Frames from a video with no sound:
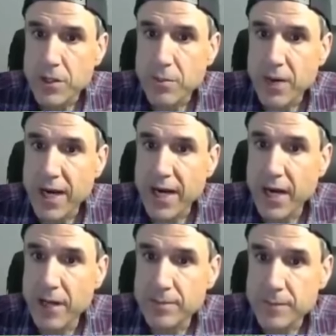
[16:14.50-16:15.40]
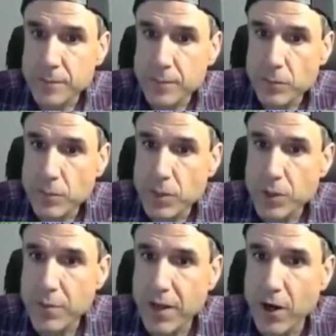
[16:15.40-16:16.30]
Here's my
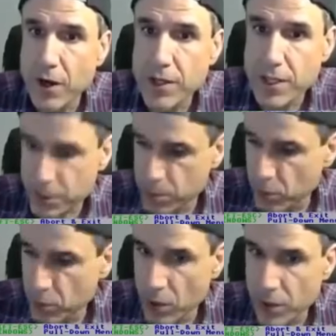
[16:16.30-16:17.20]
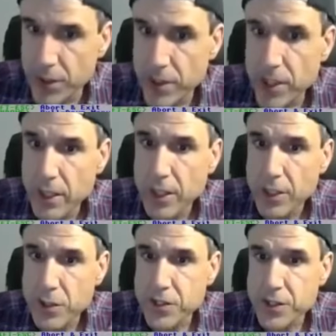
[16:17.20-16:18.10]
hard disk bootloader.
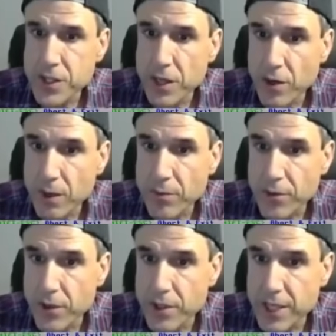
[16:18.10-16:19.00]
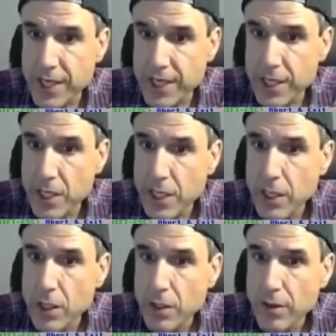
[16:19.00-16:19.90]
Uses interrupt 13,
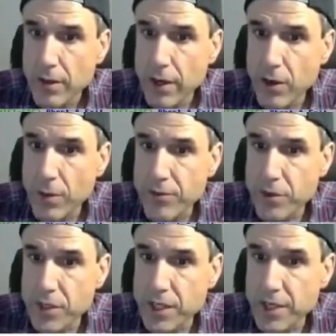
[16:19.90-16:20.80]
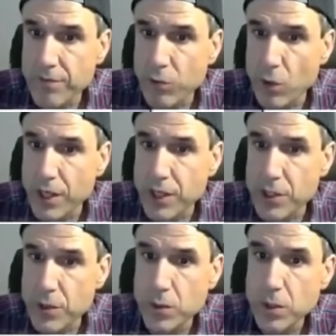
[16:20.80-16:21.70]
interrupt
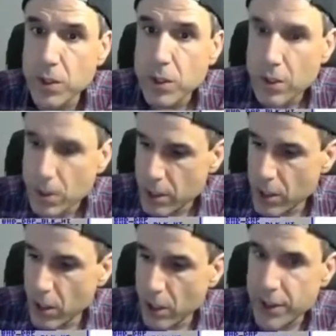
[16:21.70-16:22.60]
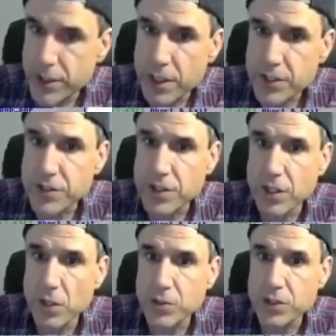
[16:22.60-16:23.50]
1342. All it does
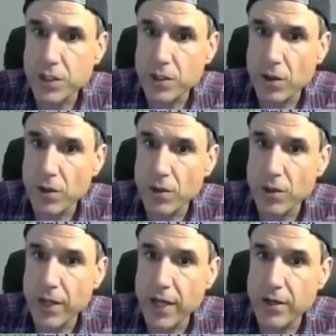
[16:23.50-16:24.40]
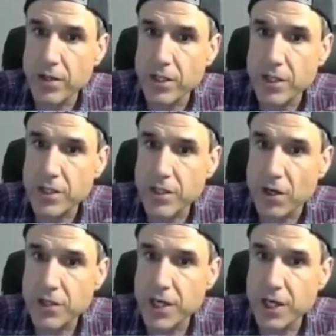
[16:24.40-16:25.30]
is it loads the kernel and
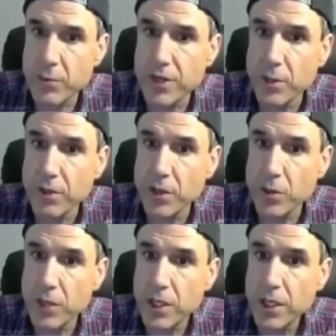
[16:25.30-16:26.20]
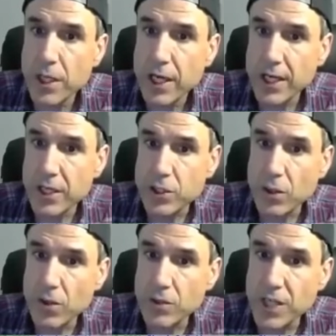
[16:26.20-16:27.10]
starts it in real mode, and
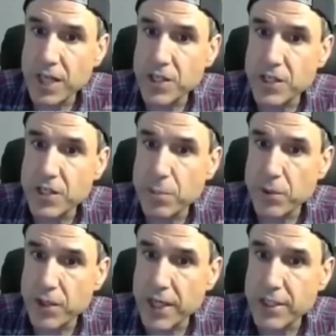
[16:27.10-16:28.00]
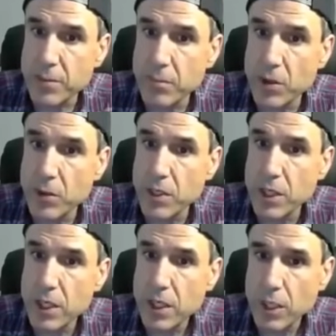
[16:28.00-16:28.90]
the kernel changes to protected
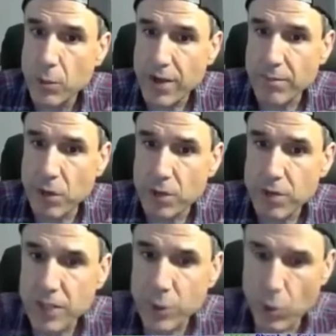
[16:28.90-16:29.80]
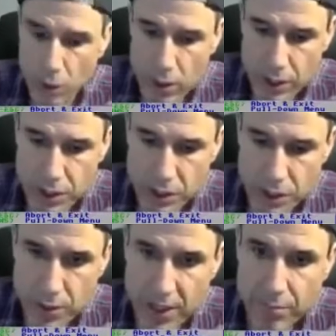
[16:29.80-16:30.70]
mode. We have multi-core. Did
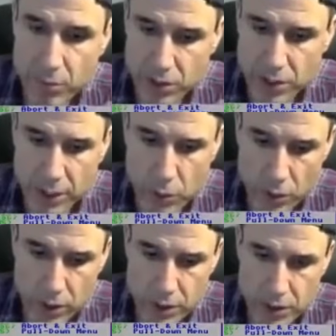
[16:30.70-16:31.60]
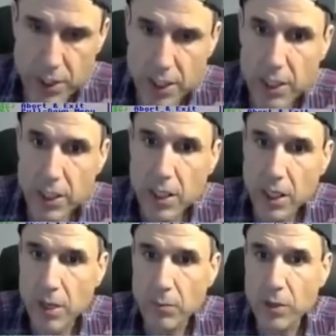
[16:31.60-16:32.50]
you see we have multi-core? Because
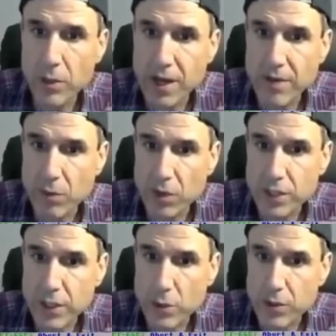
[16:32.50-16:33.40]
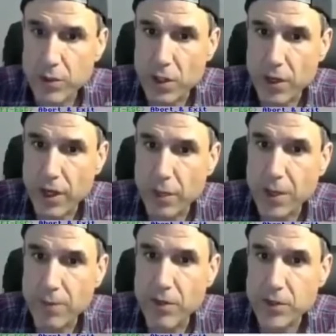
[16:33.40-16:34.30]
we have multi-core
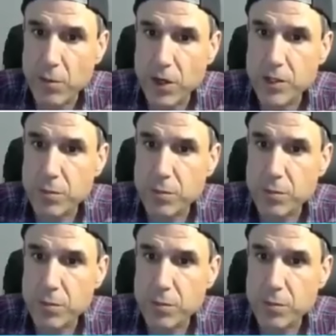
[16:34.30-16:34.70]
started up. I'm the